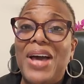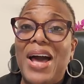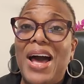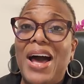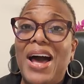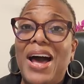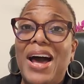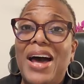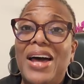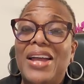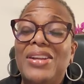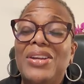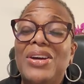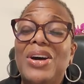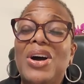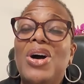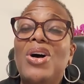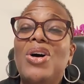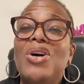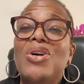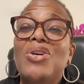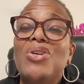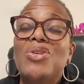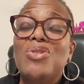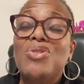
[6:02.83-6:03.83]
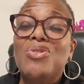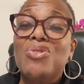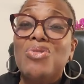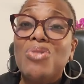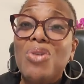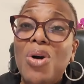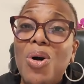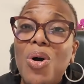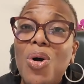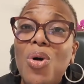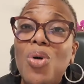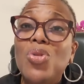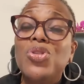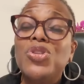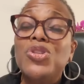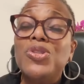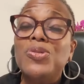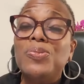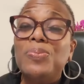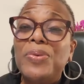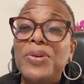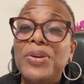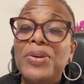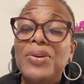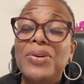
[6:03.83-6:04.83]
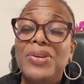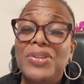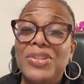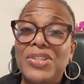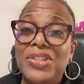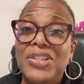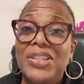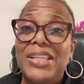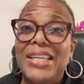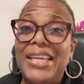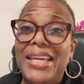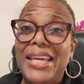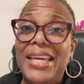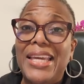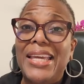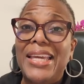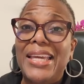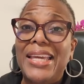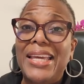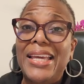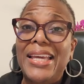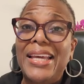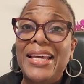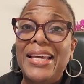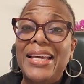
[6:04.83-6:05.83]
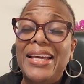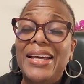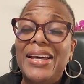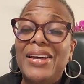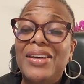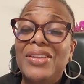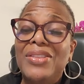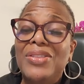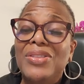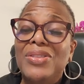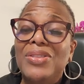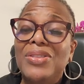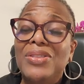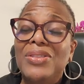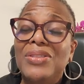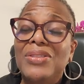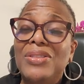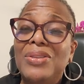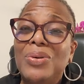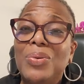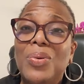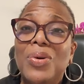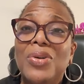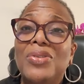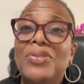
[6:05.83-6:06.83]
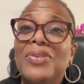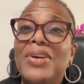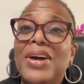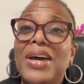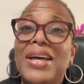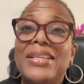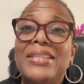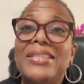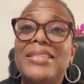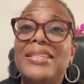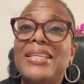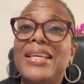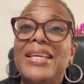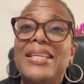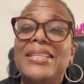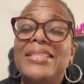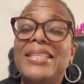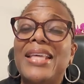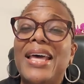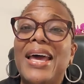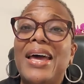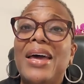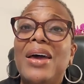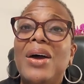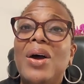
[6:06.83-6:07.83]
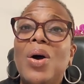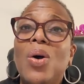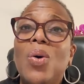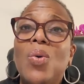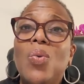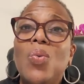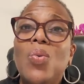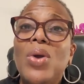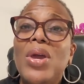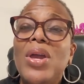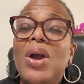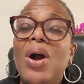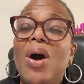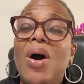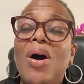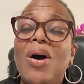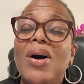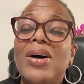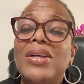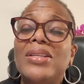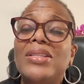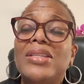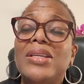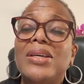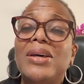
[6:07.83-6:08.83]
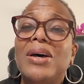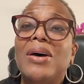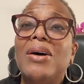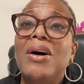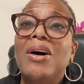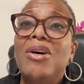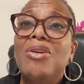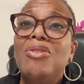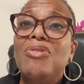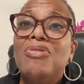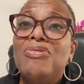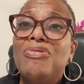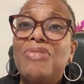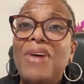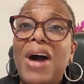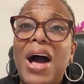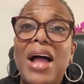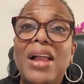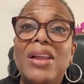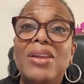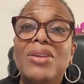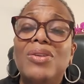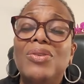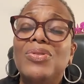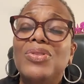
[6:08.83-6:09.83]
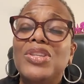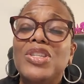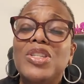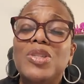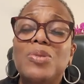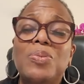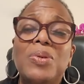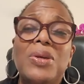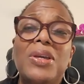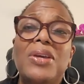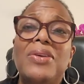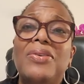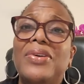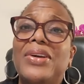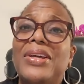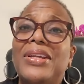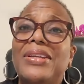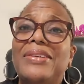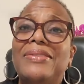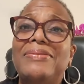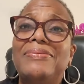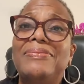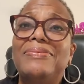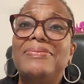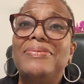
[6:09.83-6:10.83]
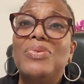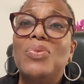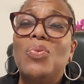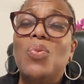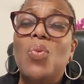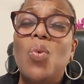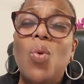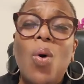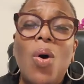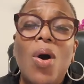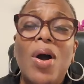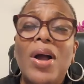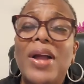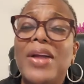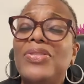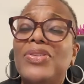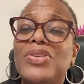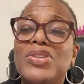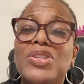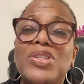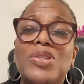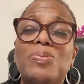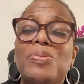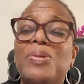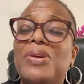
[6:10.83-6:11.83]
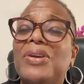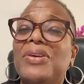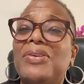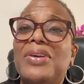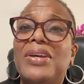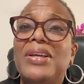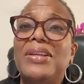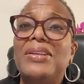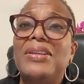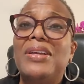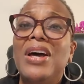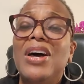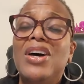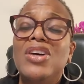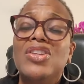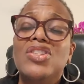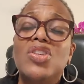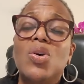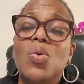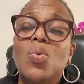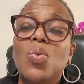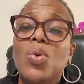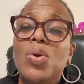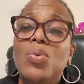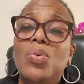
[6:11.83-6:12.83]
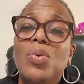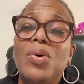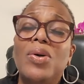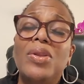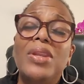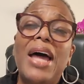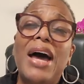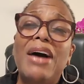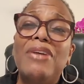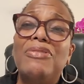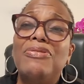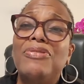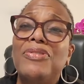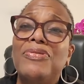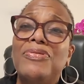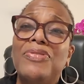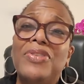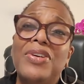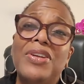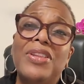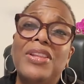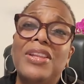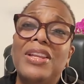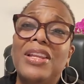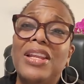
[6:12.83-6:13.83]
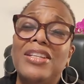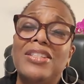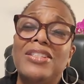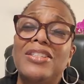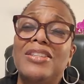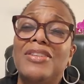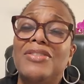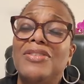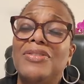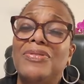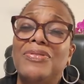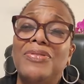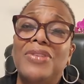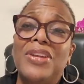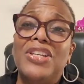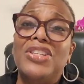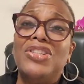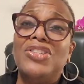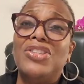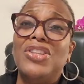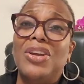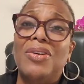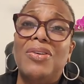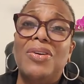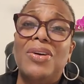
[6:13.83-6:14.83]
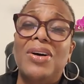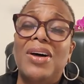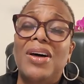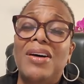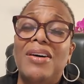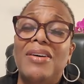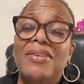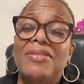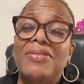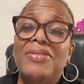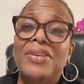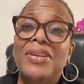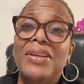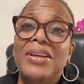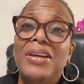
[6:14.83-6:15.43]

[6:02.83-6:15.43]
God. Grow spiritually. The word of God says that we ought to follow the Spirit, walk in the Spirit, so we will not fulfill the lust of the flesh thereof.